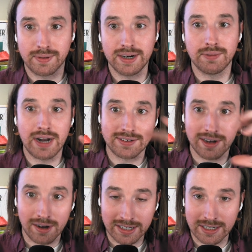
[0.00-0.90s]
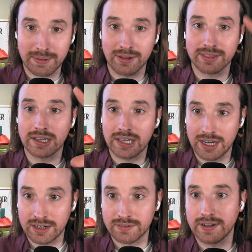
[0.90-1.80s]
right we're not talking about the
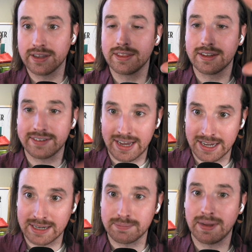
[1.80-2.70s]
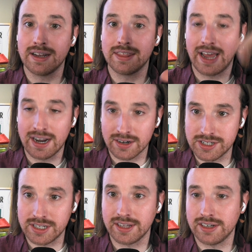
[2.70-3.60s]
love and the time and the
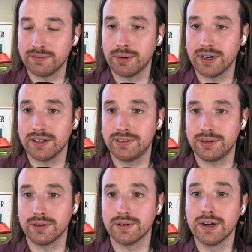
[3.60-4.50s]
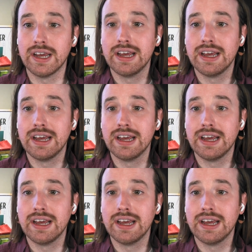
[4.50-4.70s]
energy that you've put into